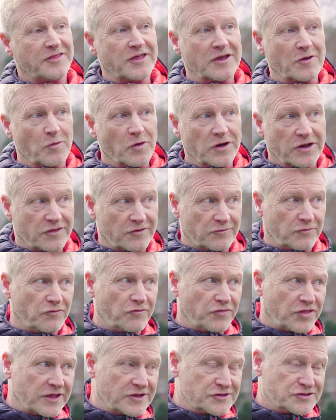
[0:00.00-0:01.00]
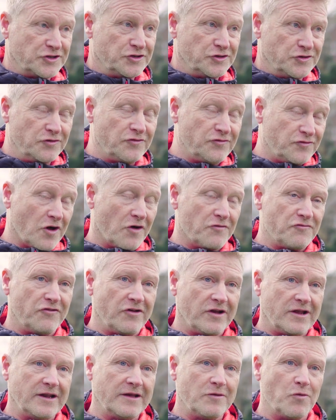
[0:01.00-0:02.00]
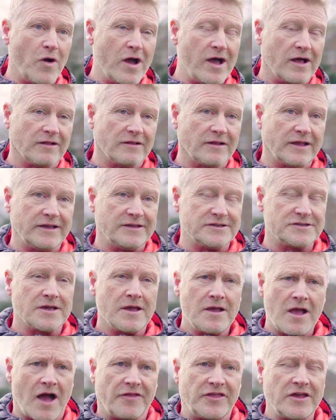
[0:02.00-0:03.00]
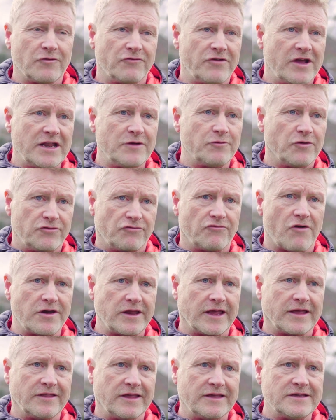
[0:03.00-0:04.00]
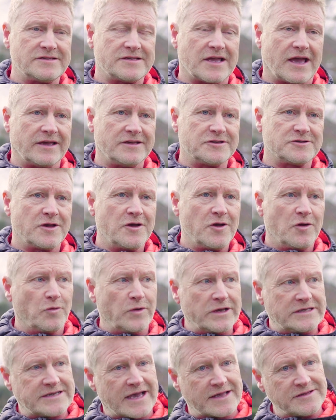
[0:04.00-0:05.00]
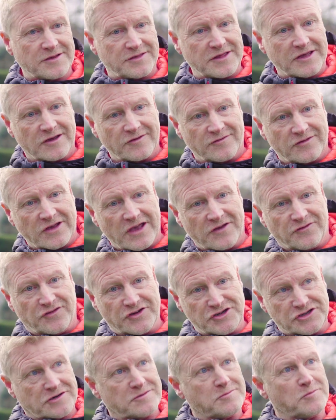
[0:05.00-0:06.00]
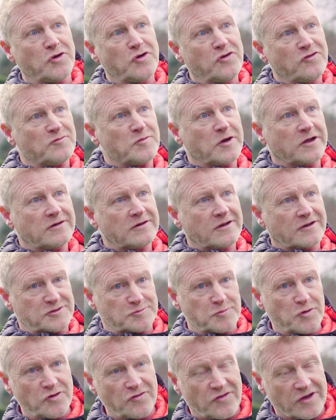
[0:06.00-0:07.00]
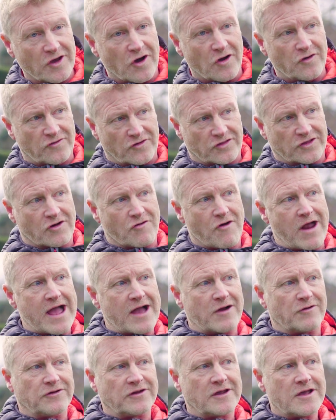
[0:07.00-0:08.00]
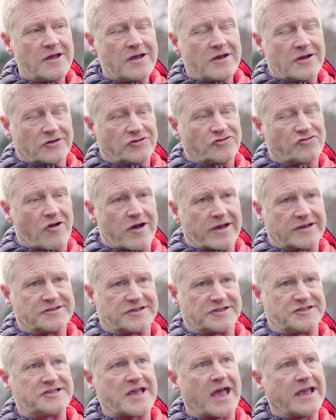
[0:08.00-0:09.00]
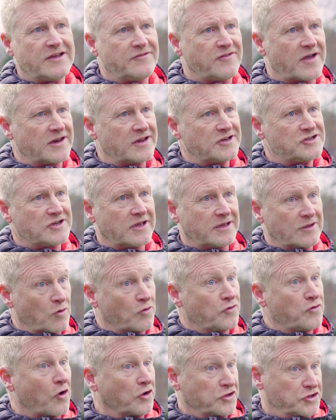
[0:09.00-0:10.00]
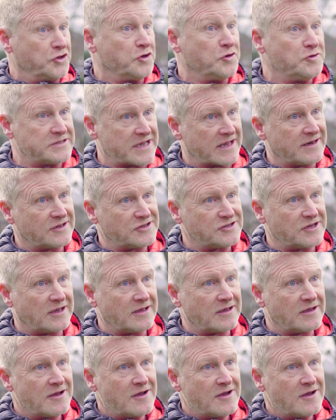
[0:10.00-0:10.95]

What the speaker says: think one of the things that you've done really well is, I think really with running these days, we tend to think of efficient movement as moving over the ground and trying to save energy or not use energy.